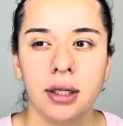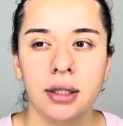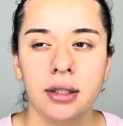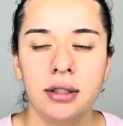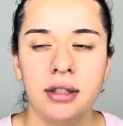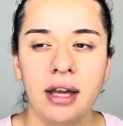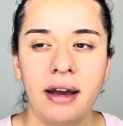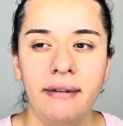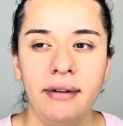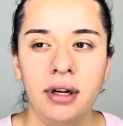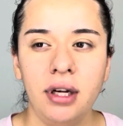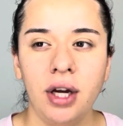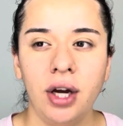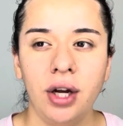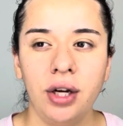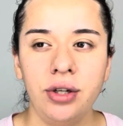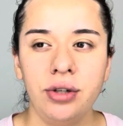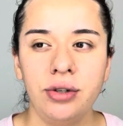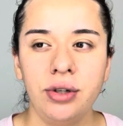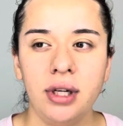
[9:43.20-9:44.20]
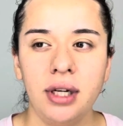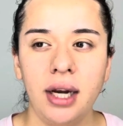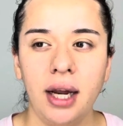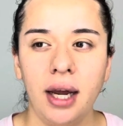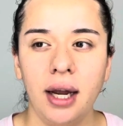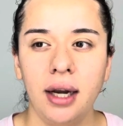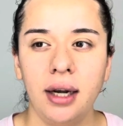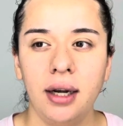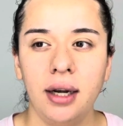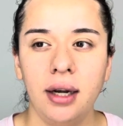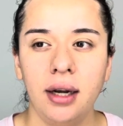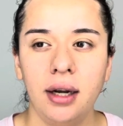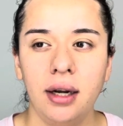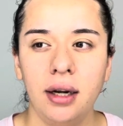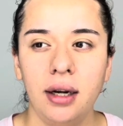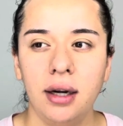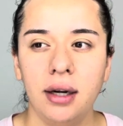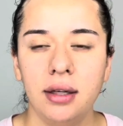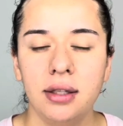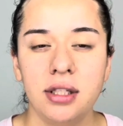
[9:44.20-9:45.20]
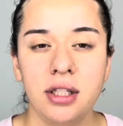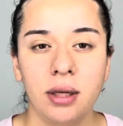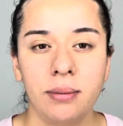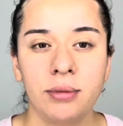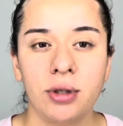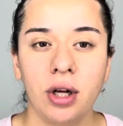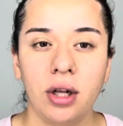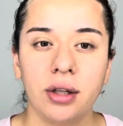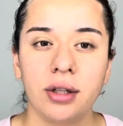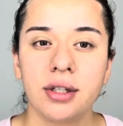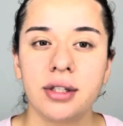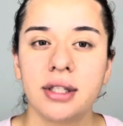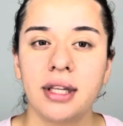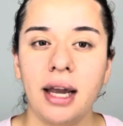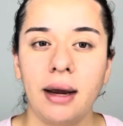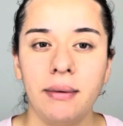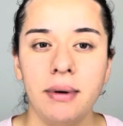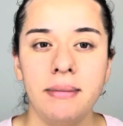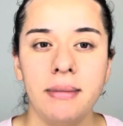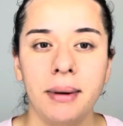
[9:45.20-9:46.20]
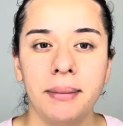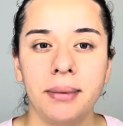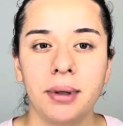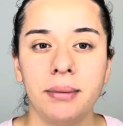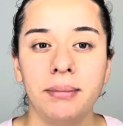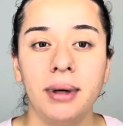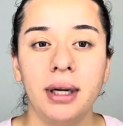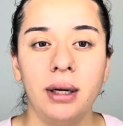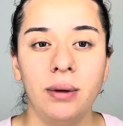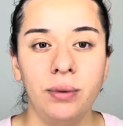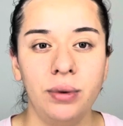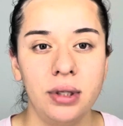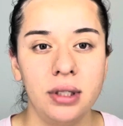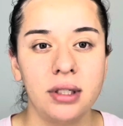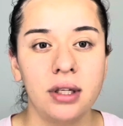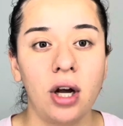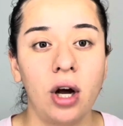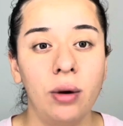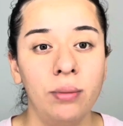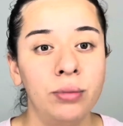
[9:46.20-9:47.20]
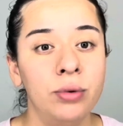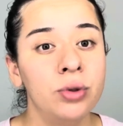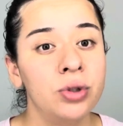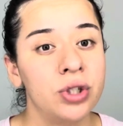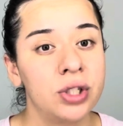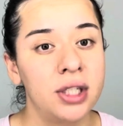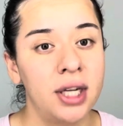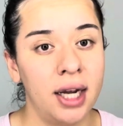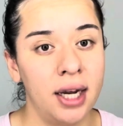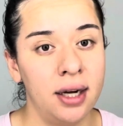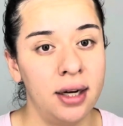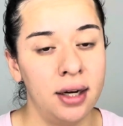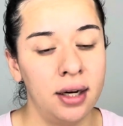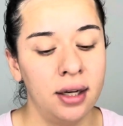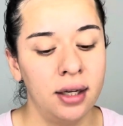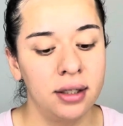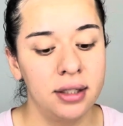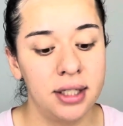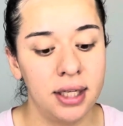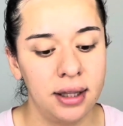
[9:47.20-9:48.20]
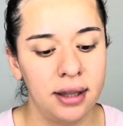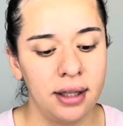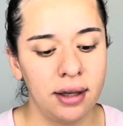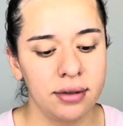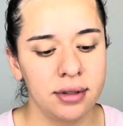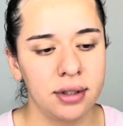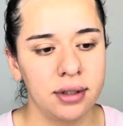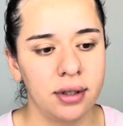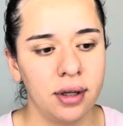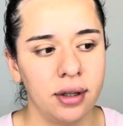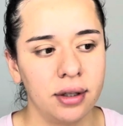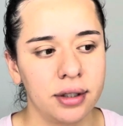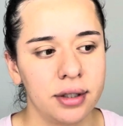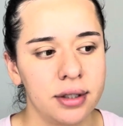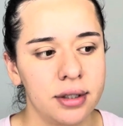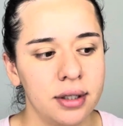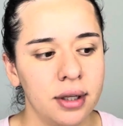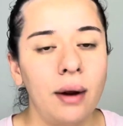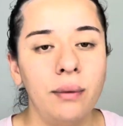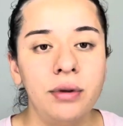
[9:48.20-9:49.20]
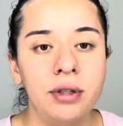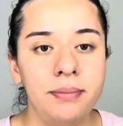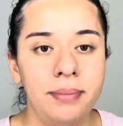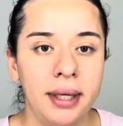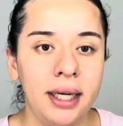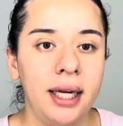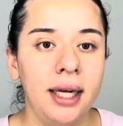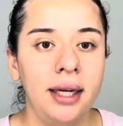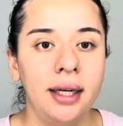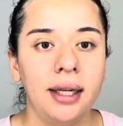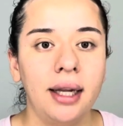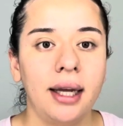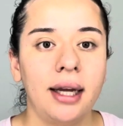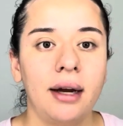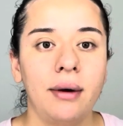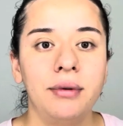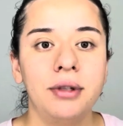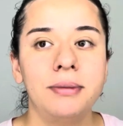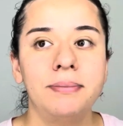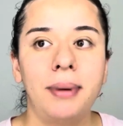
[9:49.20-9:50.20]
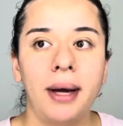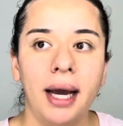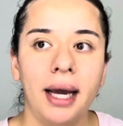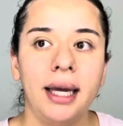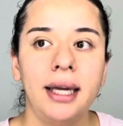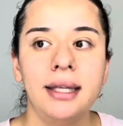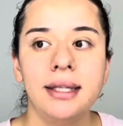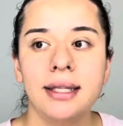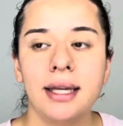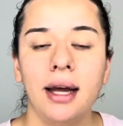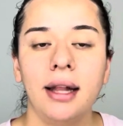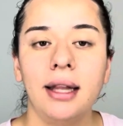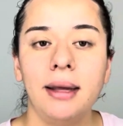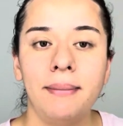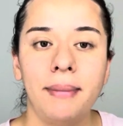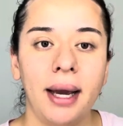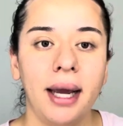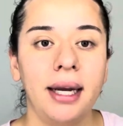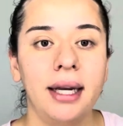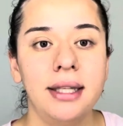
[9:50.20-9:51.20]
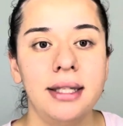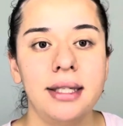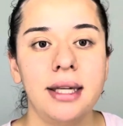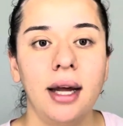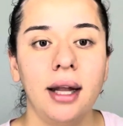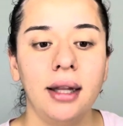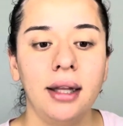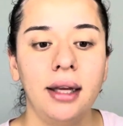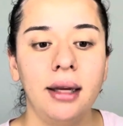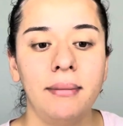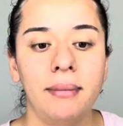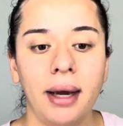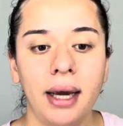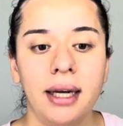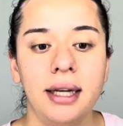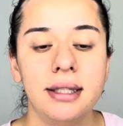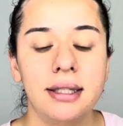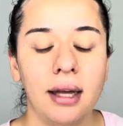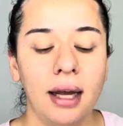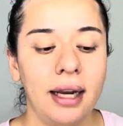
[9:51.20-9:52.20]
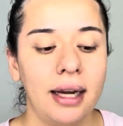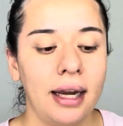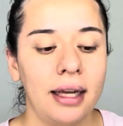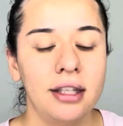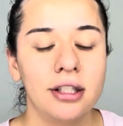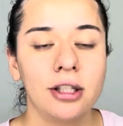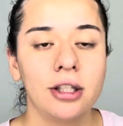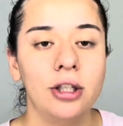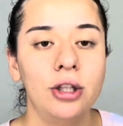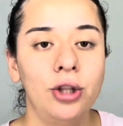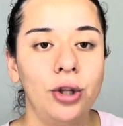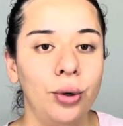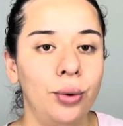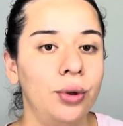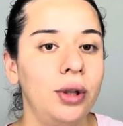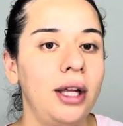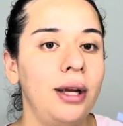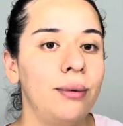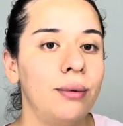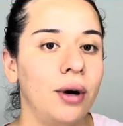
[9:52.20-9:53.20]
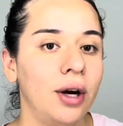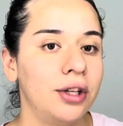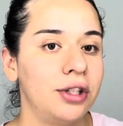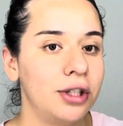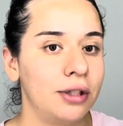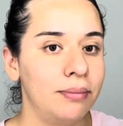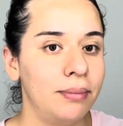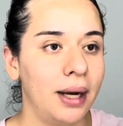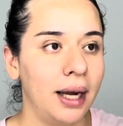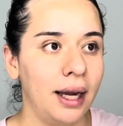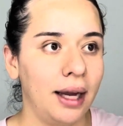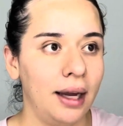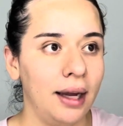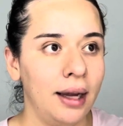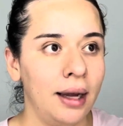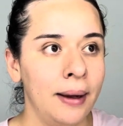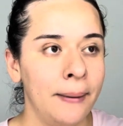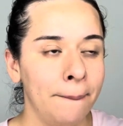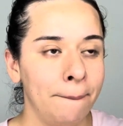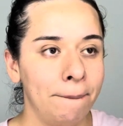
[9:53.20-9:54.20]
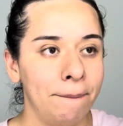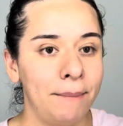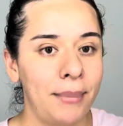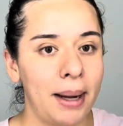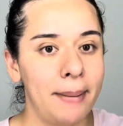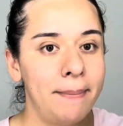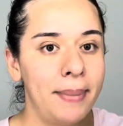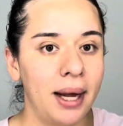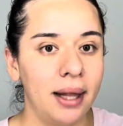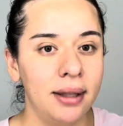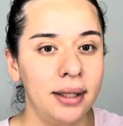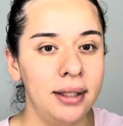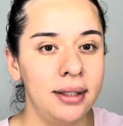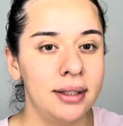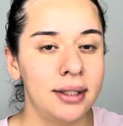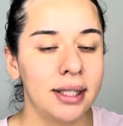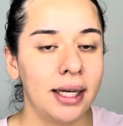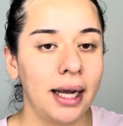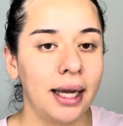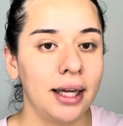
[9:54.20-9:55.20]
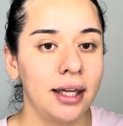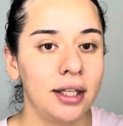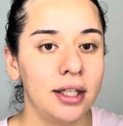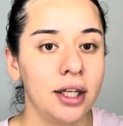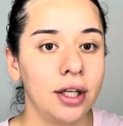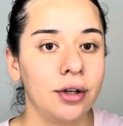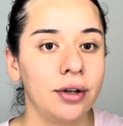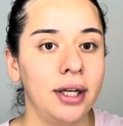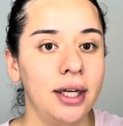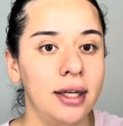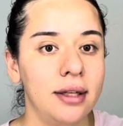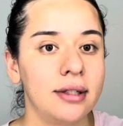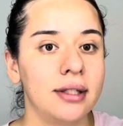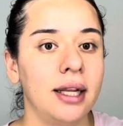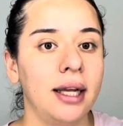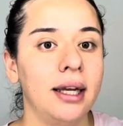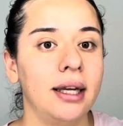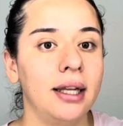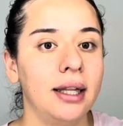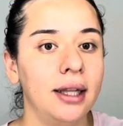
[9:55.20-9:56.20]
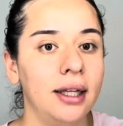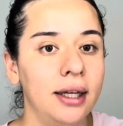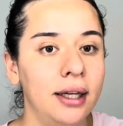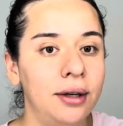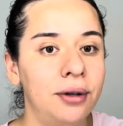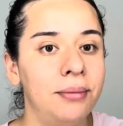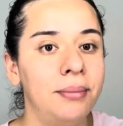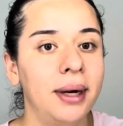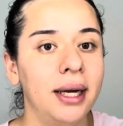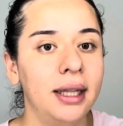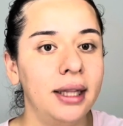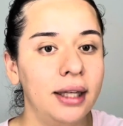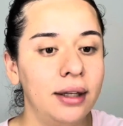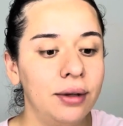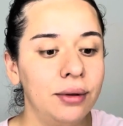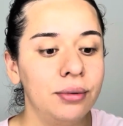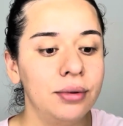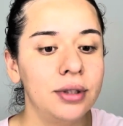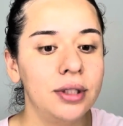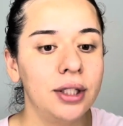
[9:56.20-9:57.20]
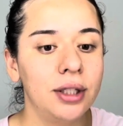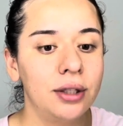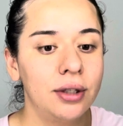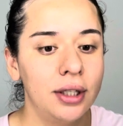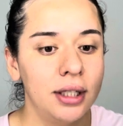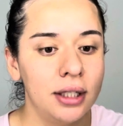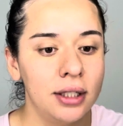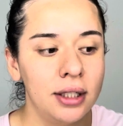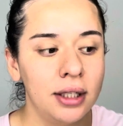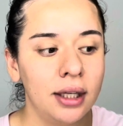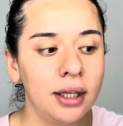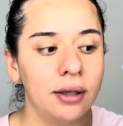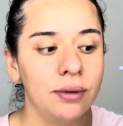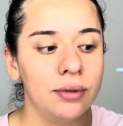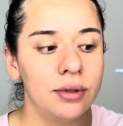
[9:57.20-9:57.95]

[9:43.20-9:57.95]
700 and some dollars, can't remember, but it was almost $10,000. I was bidding, like I was buying and selling, and I slowly watched my balance like decrease, like little by little it was decreasing.